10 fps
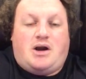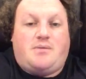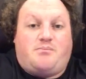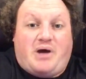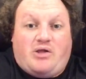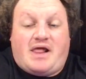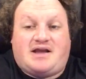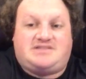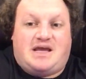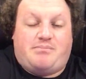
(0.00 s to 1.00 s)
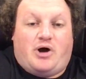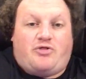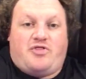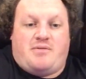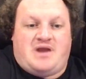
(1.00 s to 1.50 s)
But like I said, both
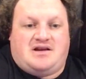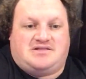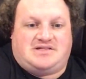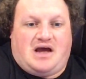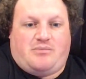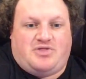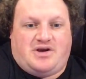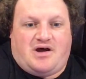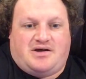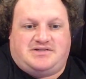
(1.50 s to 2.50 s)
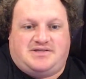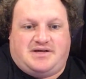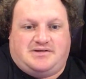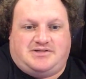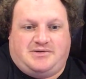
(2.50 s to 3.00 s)
of them need to stop with the
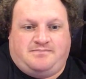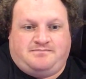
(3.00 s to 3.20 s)
nonsense.